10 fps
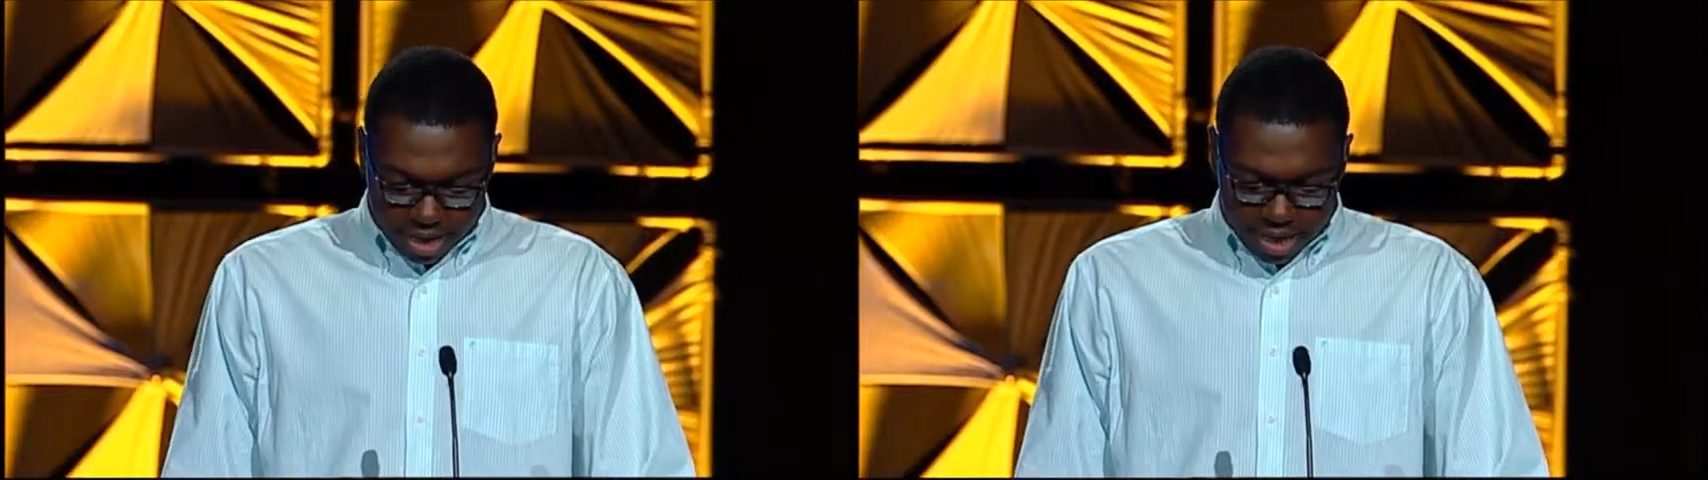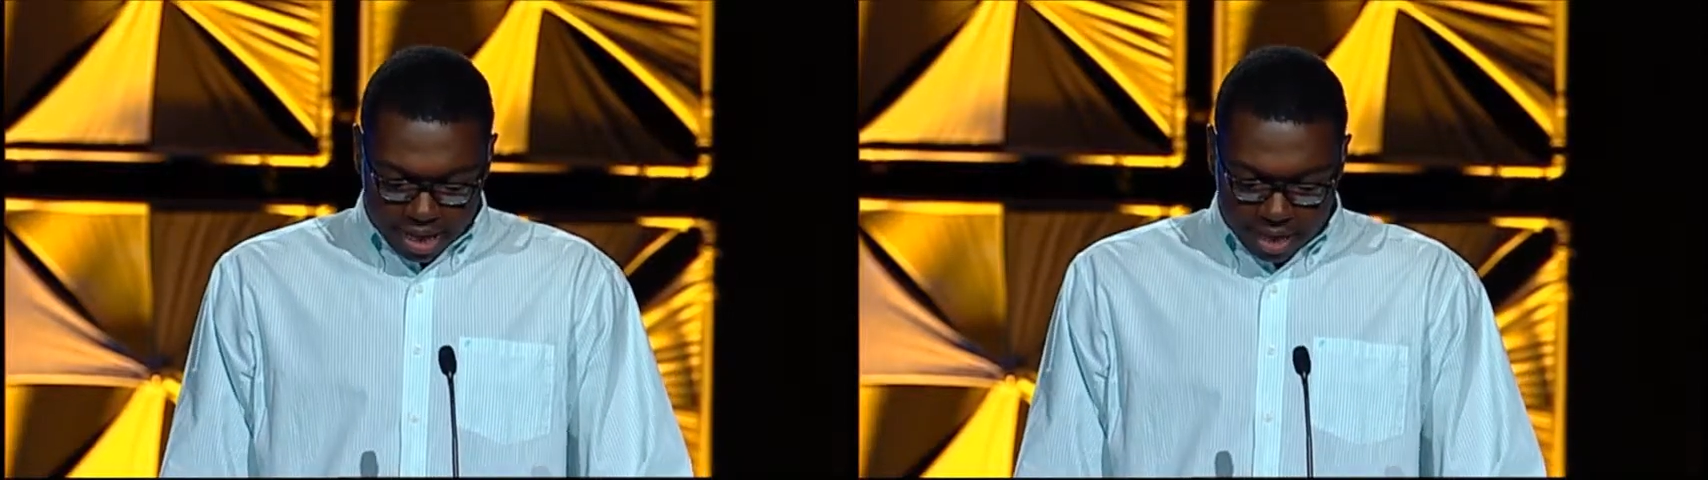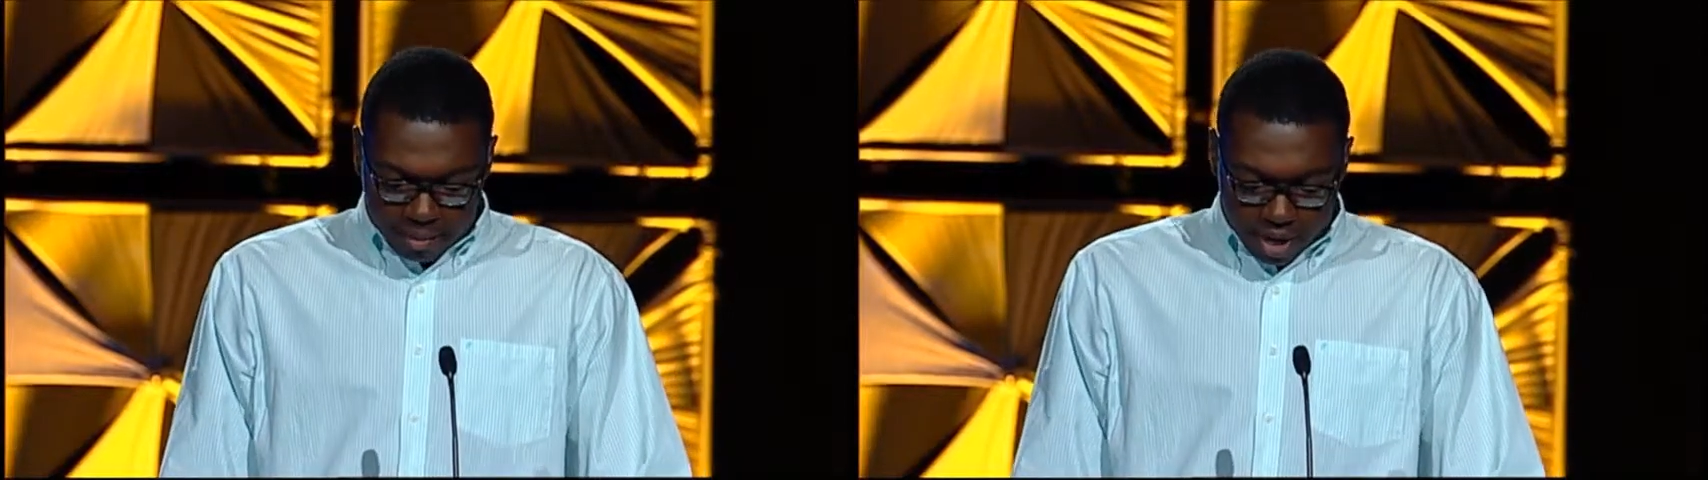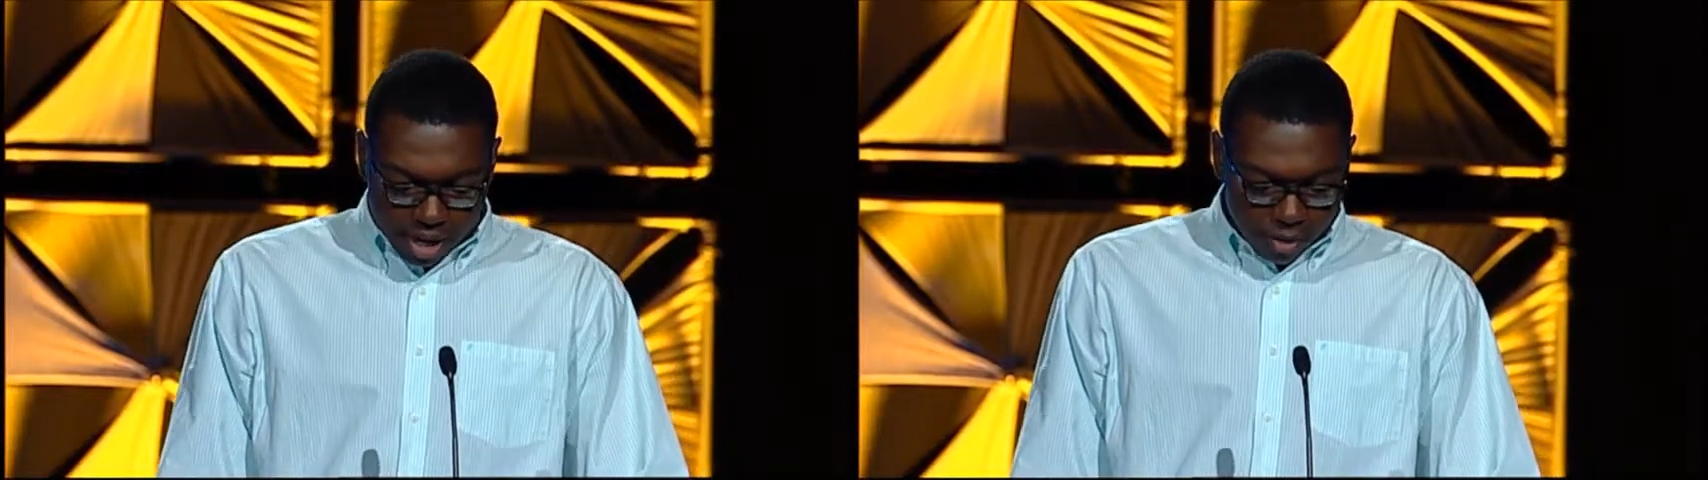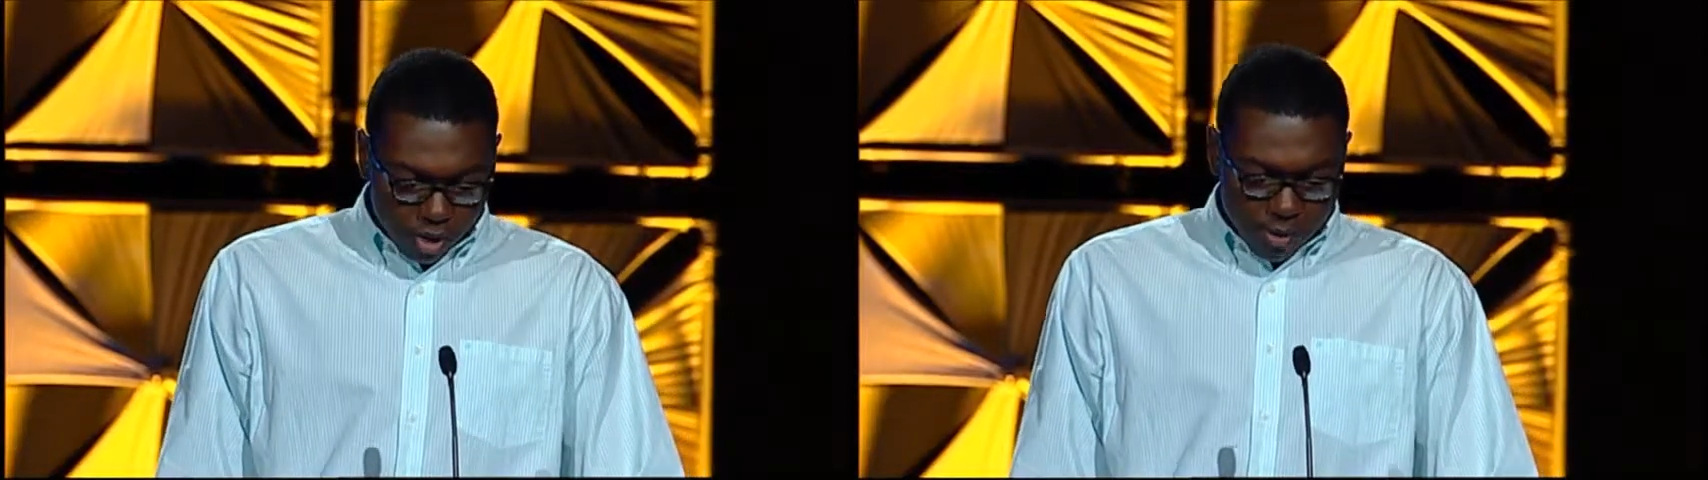thinking about
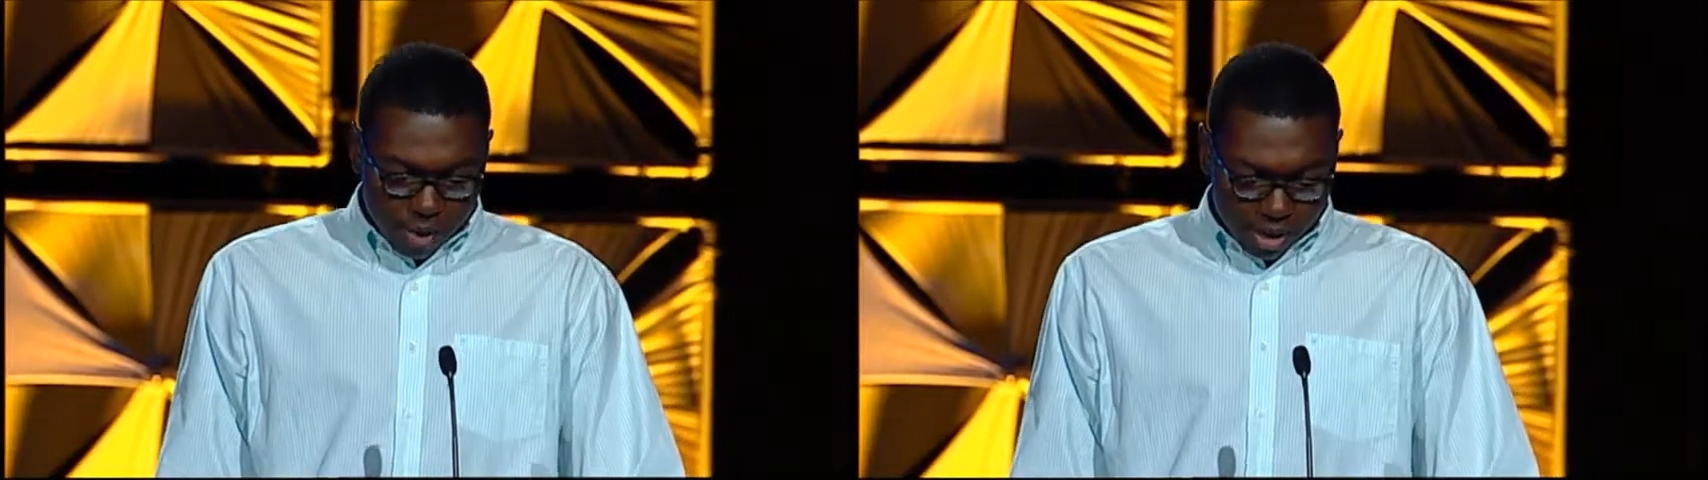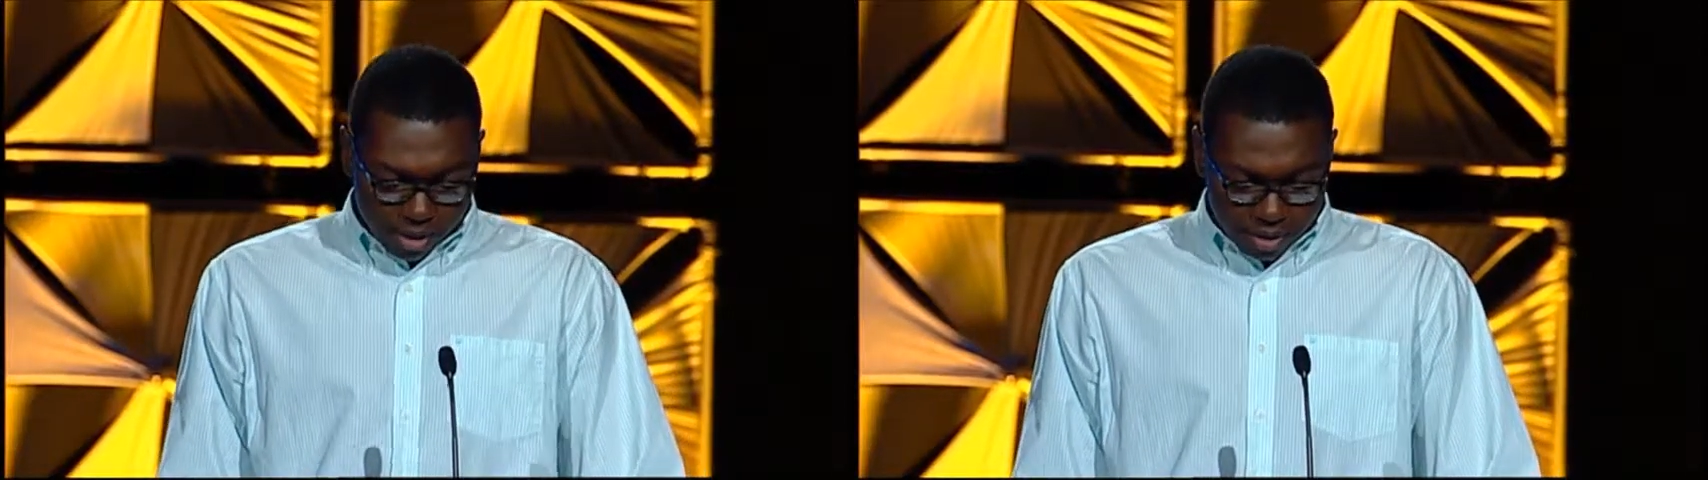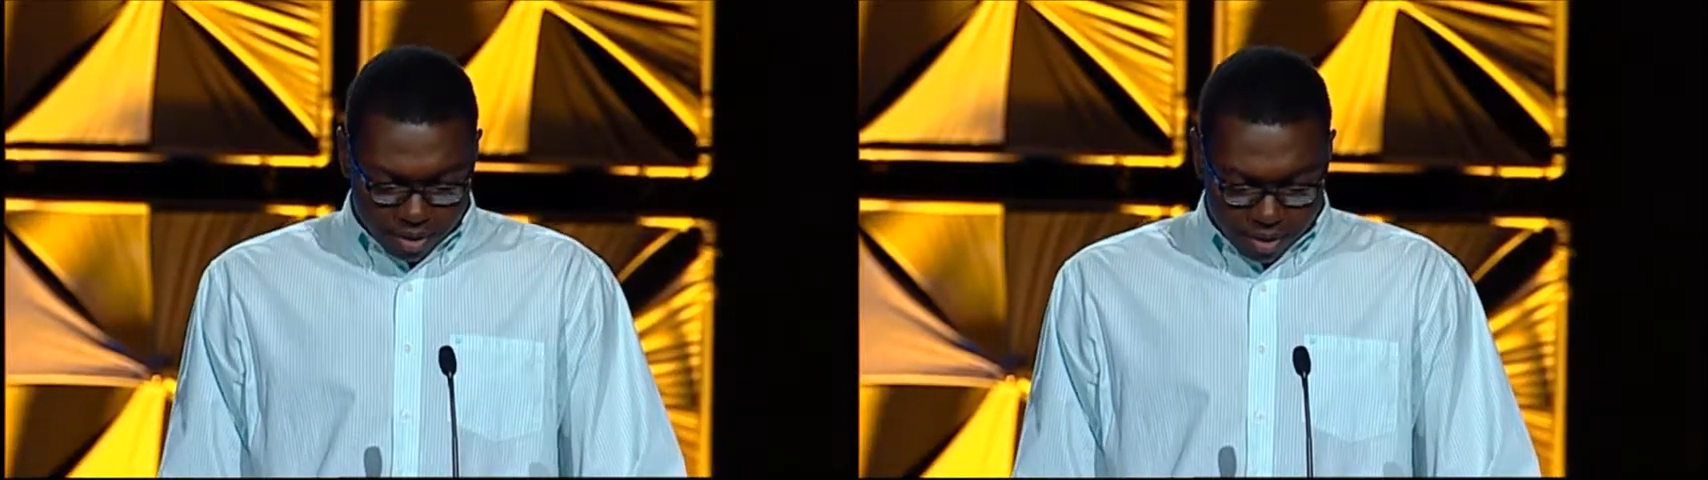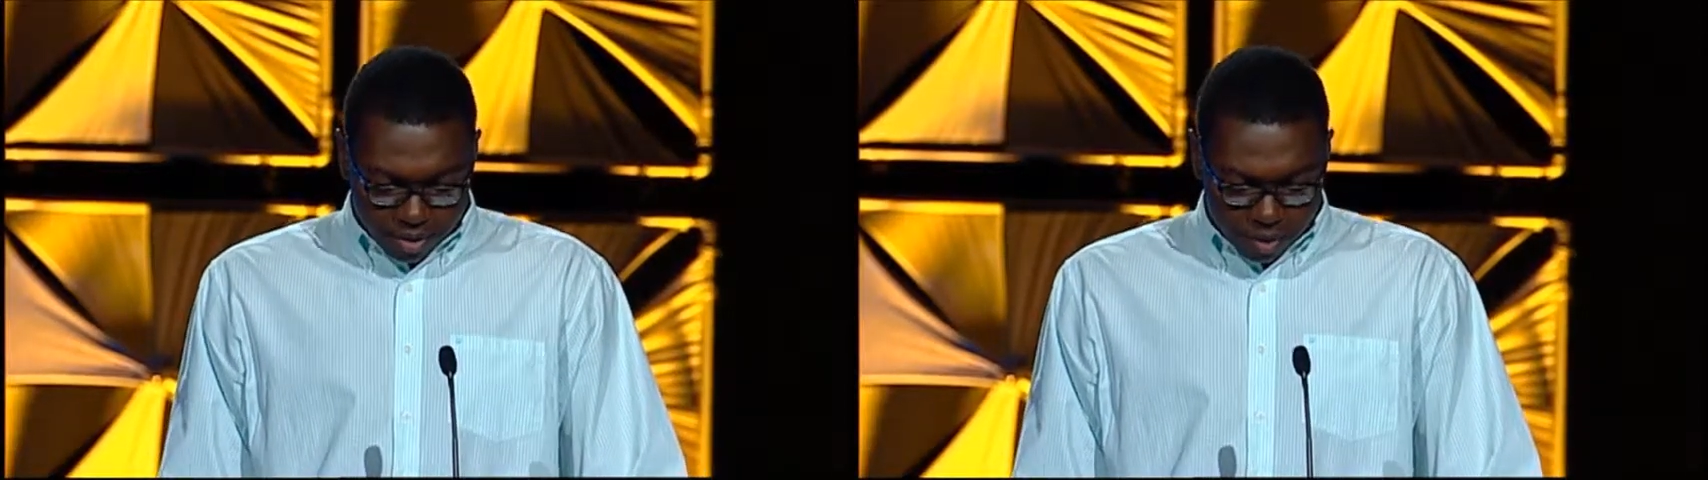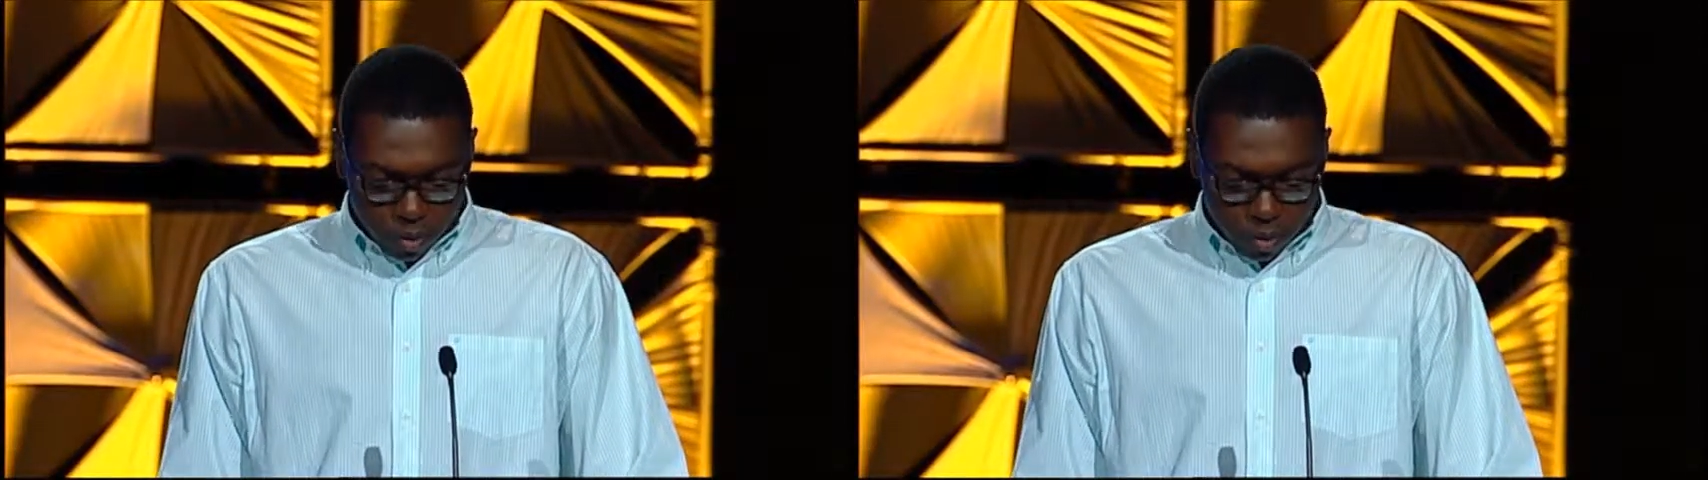our grandparents